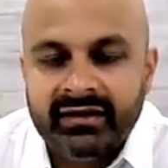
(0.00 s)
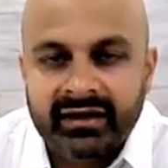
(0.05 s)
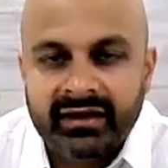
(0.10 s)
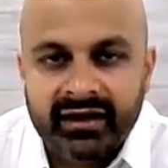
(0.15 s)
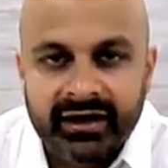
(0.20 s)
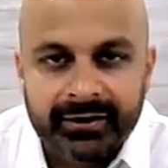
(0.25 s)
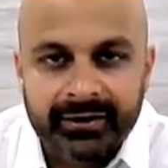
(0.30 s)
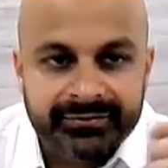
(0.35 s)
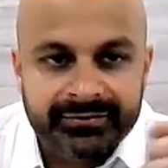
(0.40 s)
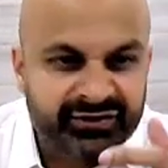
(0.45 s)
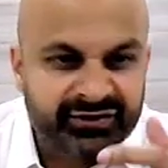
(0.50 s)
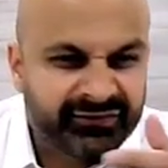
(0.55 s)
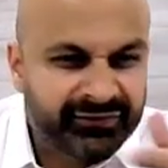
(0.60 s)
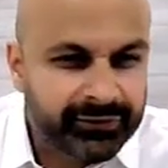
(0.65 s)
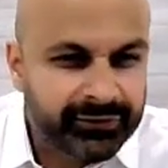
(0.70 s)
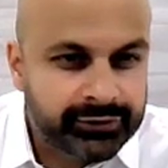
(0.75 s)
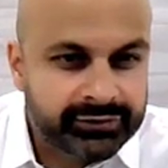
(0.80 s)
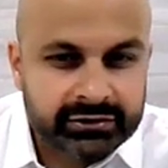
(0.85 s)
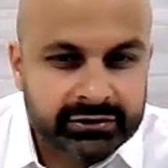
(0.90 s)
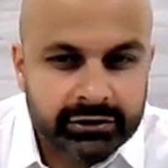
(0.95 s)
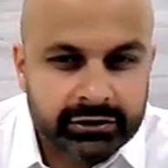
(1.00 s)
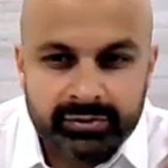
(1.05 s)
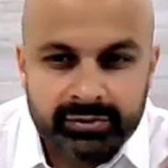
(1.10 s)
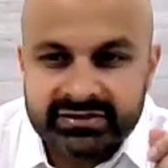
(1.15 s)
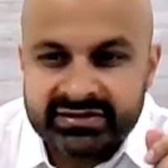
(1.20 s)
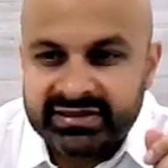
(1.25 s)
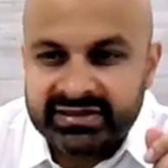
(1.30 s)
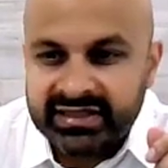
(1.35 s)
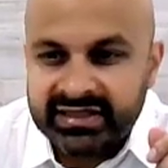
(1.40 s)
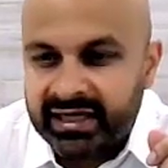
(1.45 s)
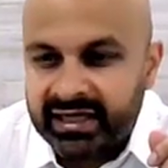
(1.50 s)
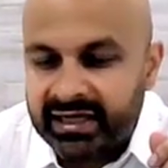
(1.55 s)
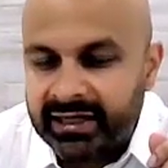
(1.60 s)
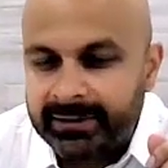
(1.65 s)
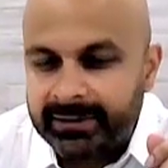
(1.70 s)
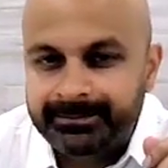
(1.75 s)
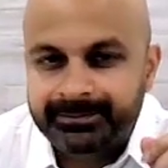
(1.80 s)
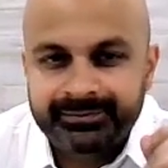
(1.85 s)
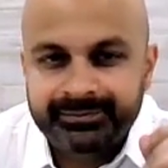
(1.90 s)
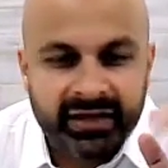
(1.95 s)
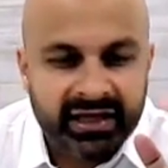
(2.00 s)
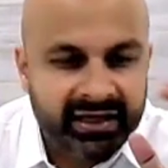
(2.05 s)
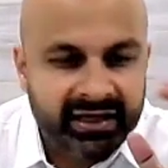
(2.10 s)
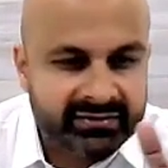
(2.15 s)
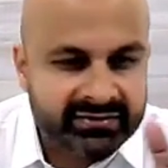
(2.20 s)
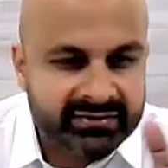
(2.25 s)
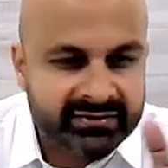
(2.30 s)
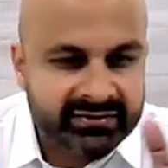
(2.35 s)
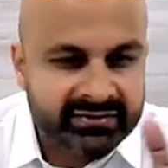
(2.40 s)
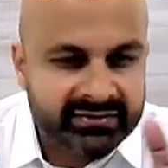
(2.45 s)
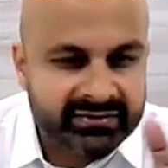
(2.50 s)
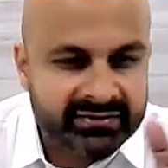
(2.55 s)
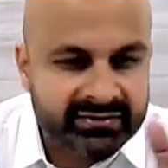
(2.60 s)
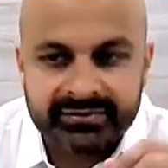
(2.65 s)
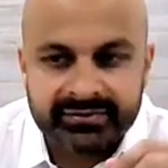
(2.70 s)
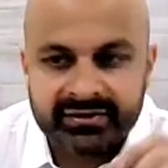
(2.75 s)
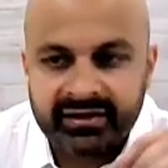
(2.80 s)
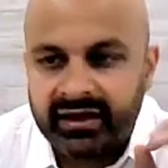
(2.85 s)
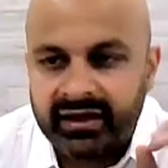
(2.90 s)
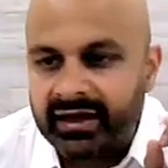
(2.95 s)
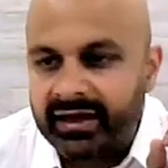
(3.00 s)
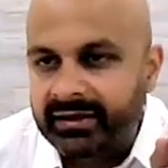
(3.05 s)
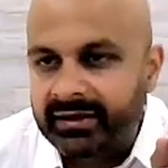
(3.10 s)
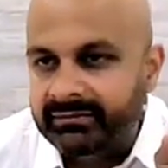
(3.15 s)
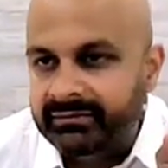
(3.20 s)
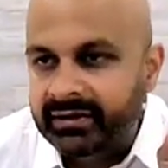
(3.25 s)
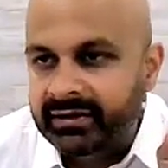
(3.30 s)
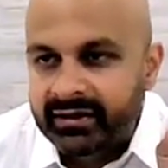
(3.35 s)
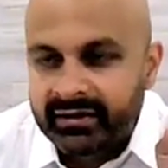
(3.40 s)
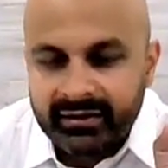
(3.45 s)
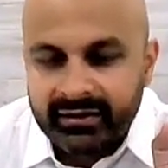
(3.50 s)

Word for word: um, diffuse global staining, instant breakup time.